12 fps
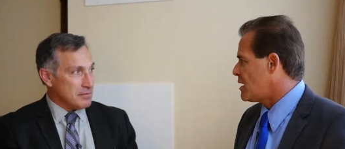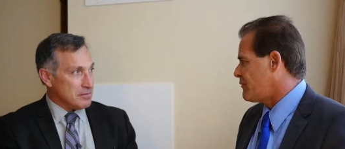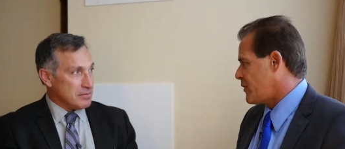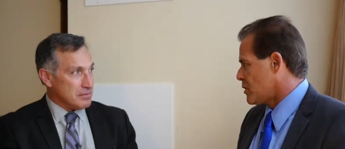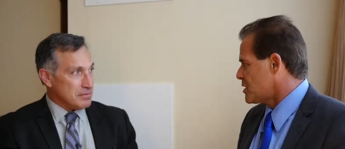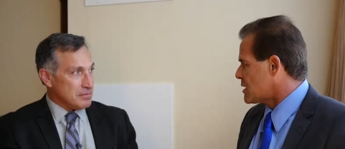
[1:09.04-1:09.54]
Speaker 1: at
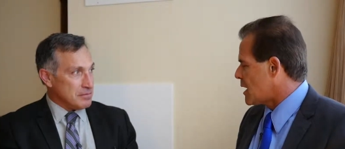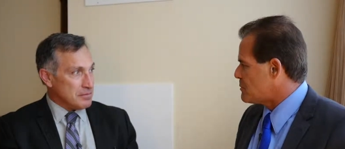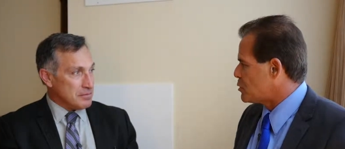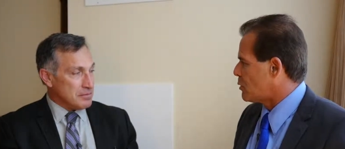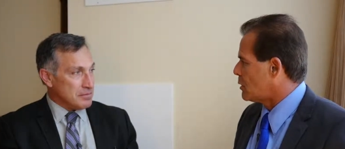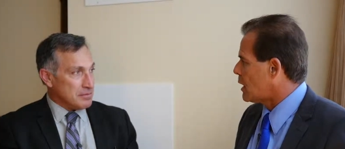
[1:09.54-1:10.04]
various
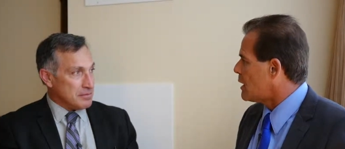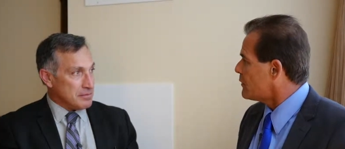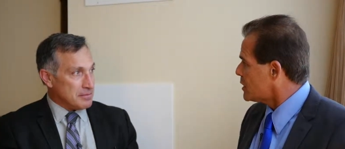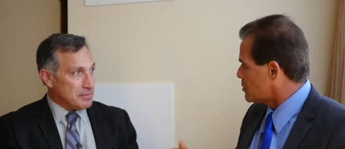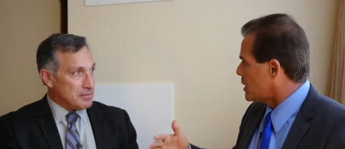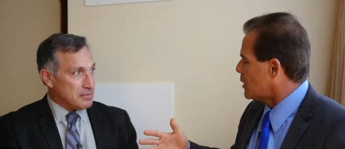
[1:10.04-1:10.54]
times during
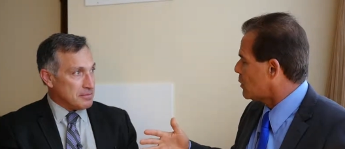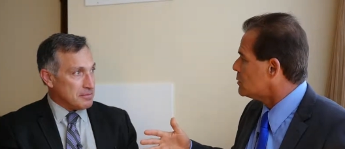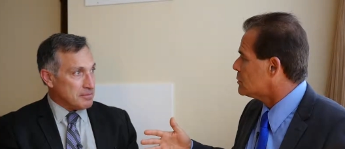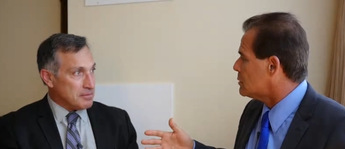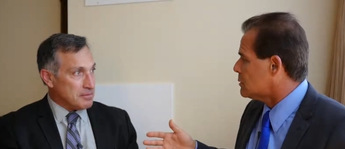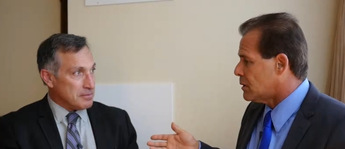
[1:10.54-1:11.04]
life, and as we get
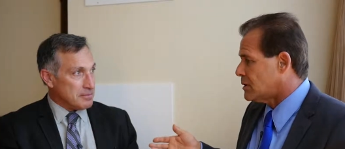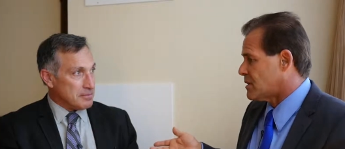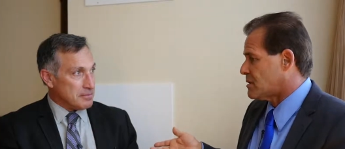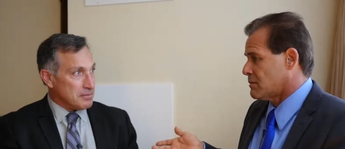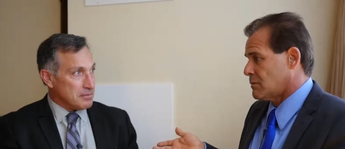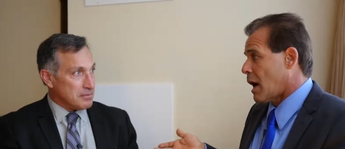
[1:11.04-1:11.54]
older,
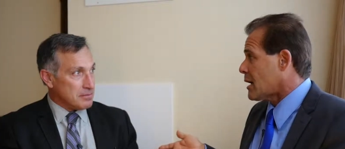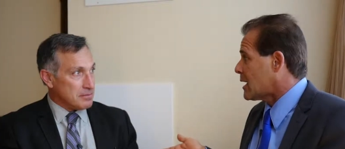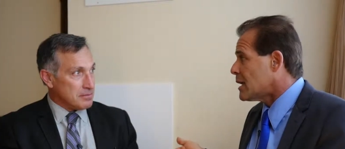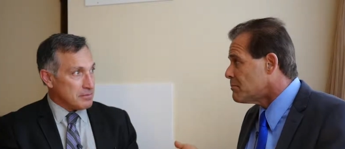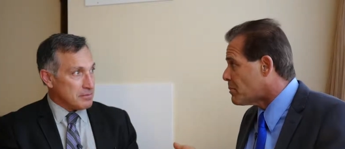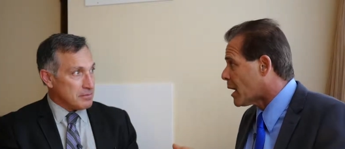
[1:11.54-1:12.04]
it's not
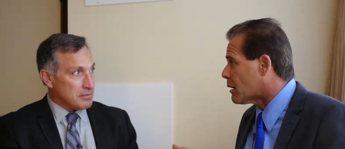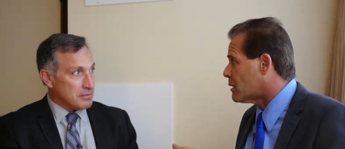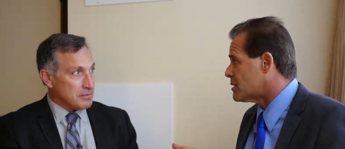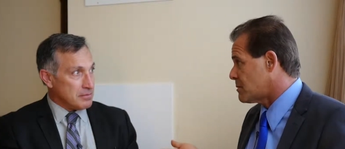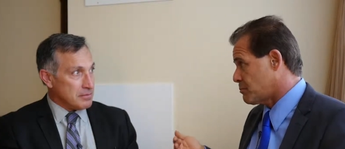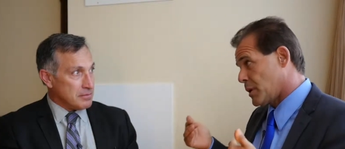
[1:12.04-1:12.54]
getting
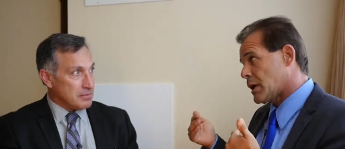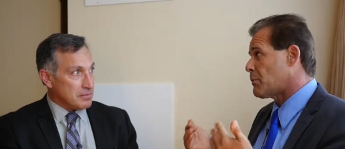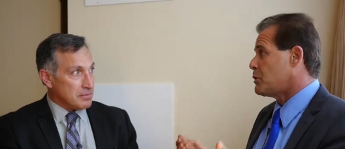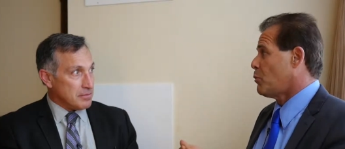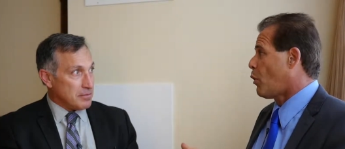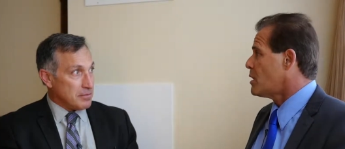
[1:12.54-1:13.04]
better, it's
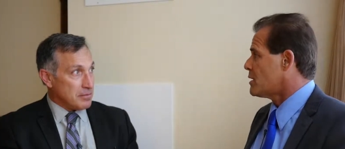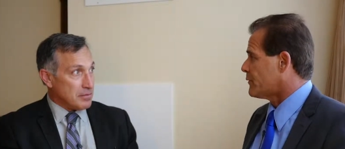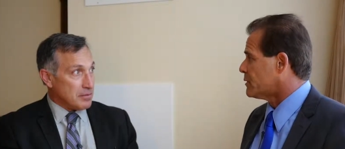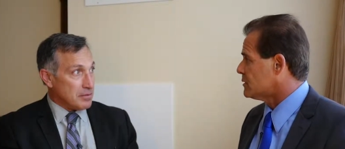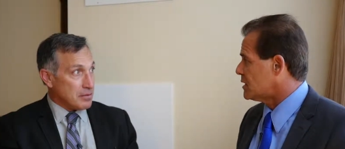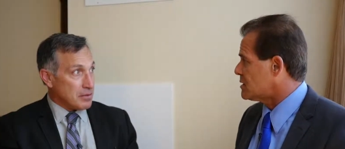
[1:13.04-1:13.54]
becoming more
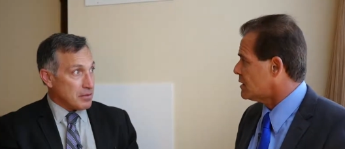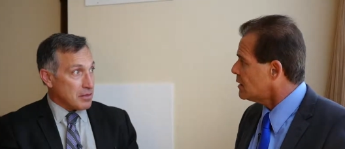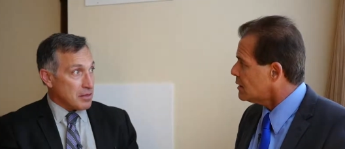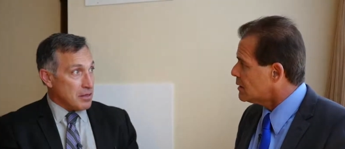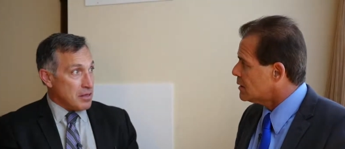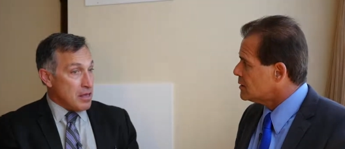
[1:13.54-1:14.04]
difficult, isn't
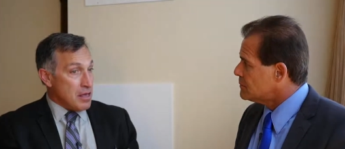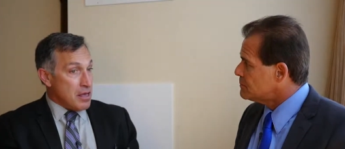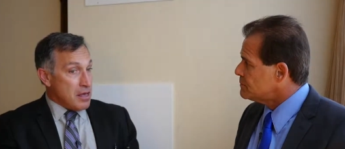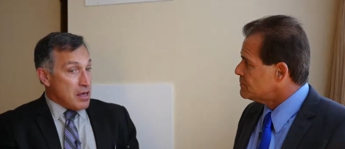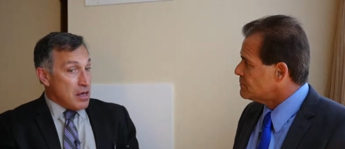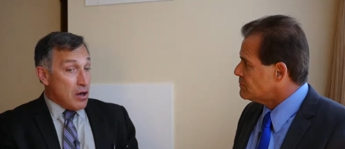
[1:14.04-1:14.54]
it?
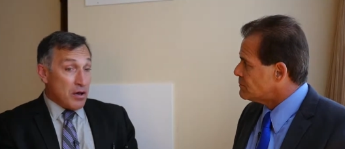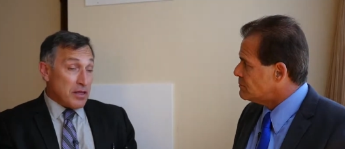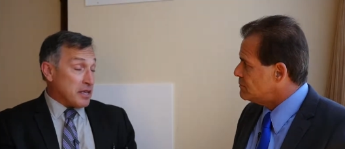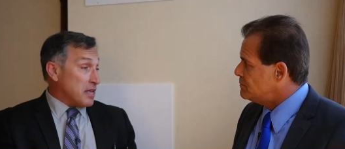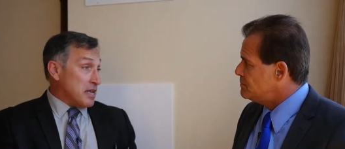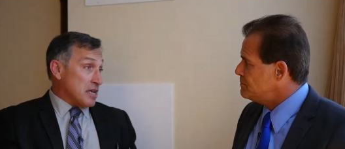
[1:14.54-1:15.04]
Oh, I
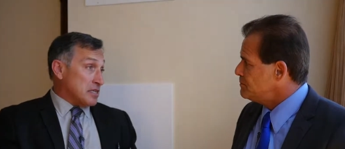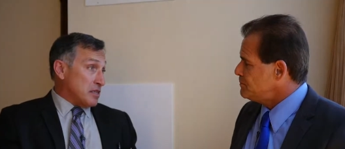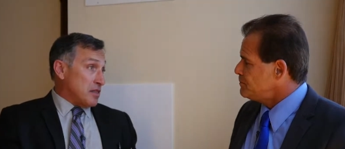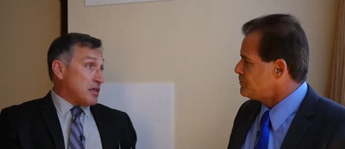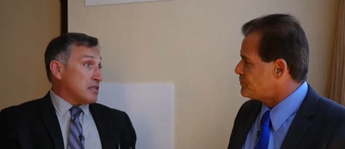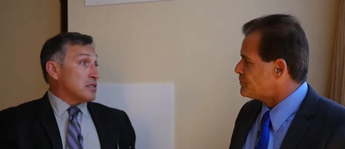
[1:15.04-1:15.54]
think it
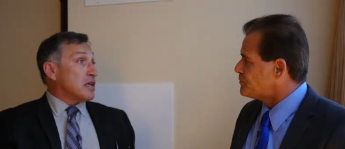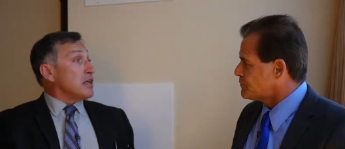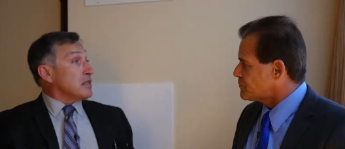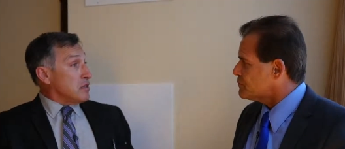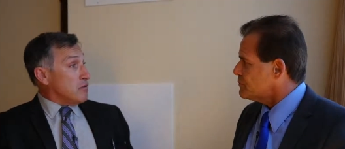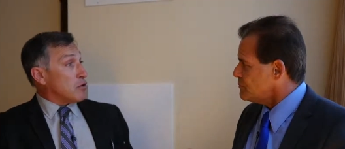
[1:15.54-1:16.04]
Speaker 2: is. I think it's
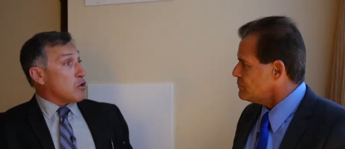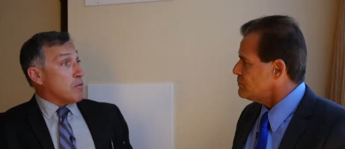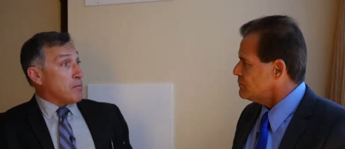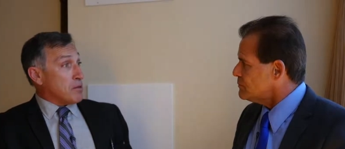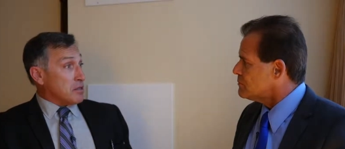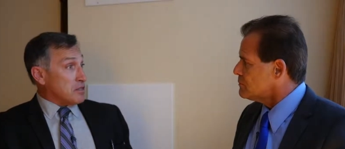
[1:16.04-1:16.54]
getting
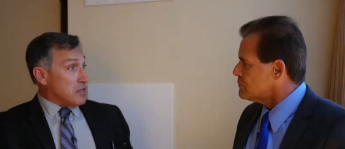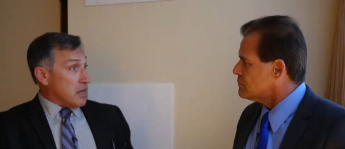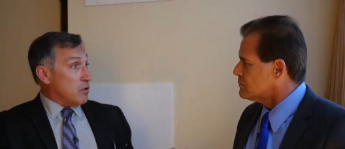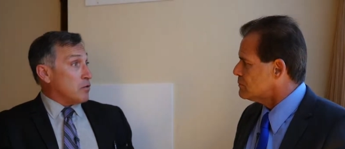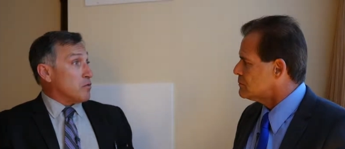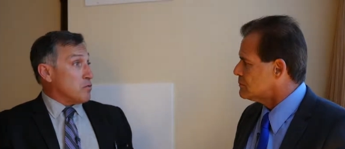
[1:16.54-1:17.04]
difficult because
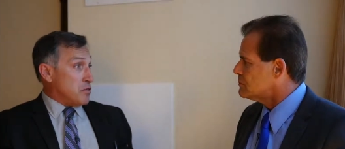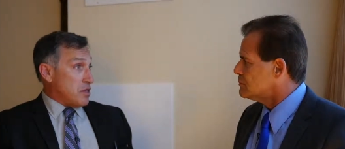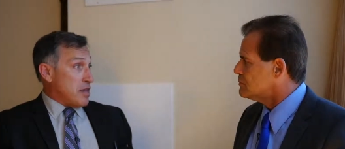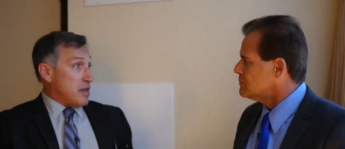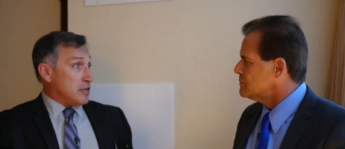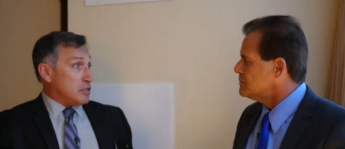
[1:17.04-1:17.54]
not only
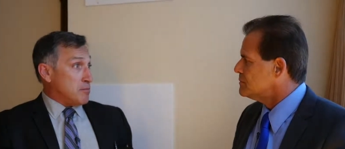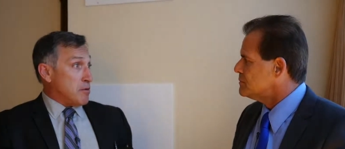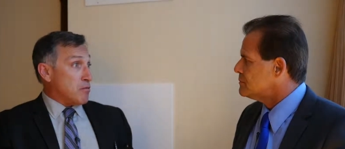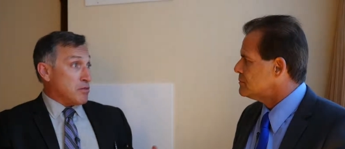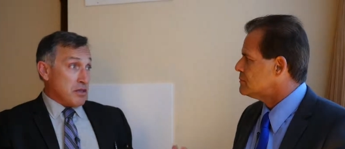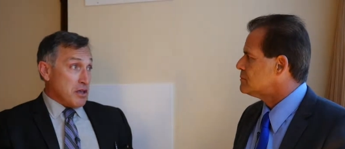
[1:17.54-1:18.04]
with age,
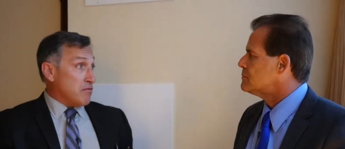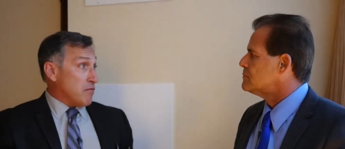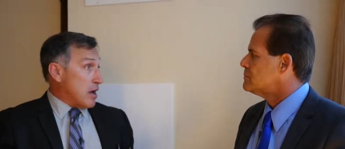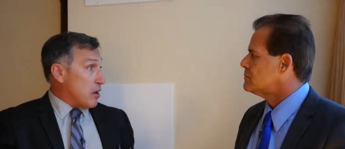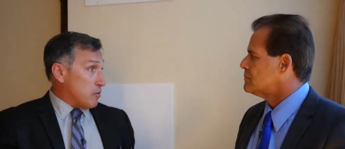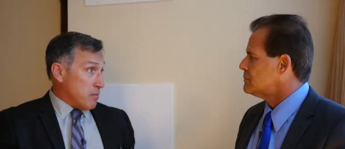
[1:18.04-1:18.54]
but with the
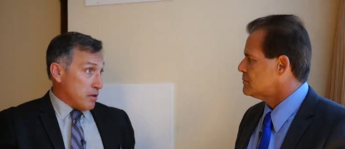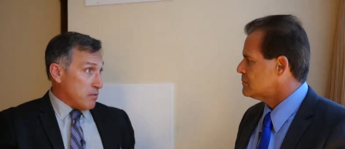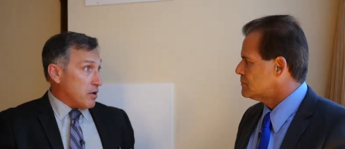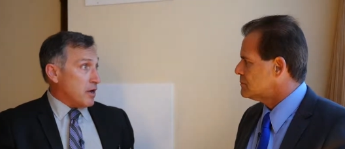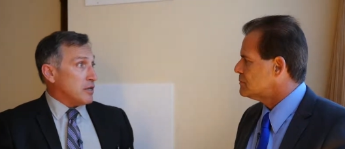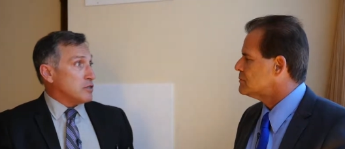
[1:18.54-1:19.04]

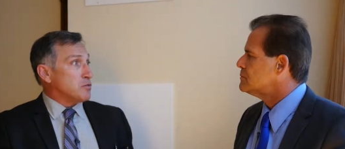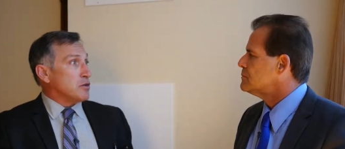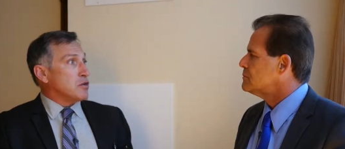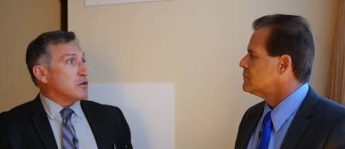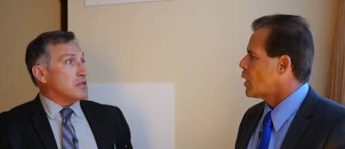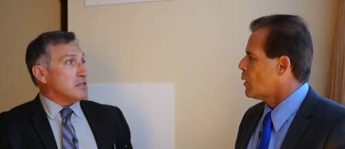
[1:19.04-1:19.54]
environment, right? As
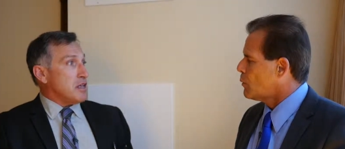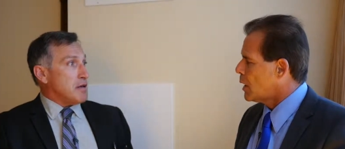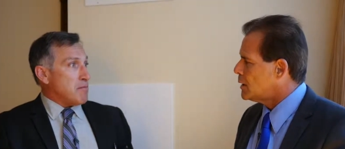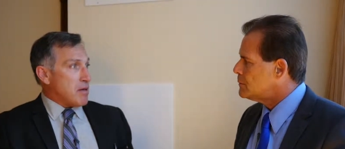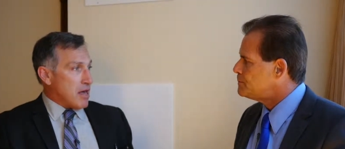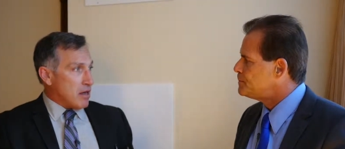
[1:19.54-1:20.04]
we look at the
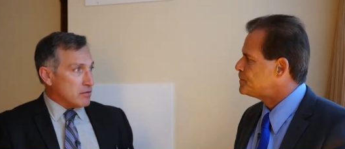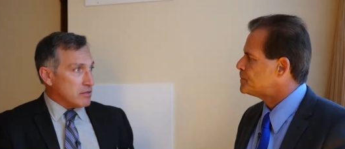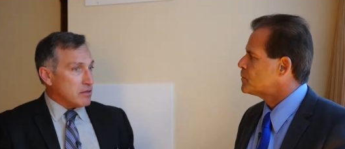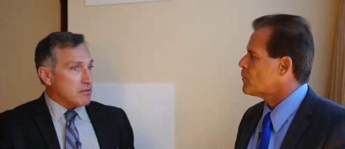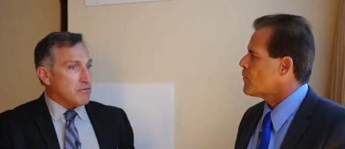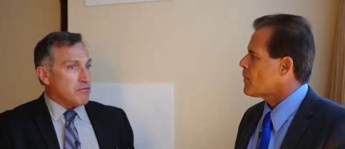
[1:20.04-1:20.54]

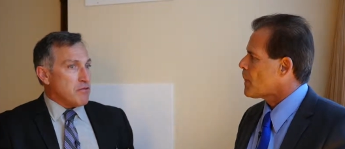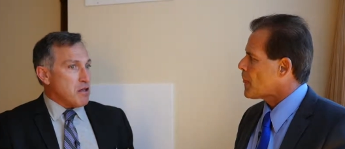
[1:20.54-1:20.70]
amount of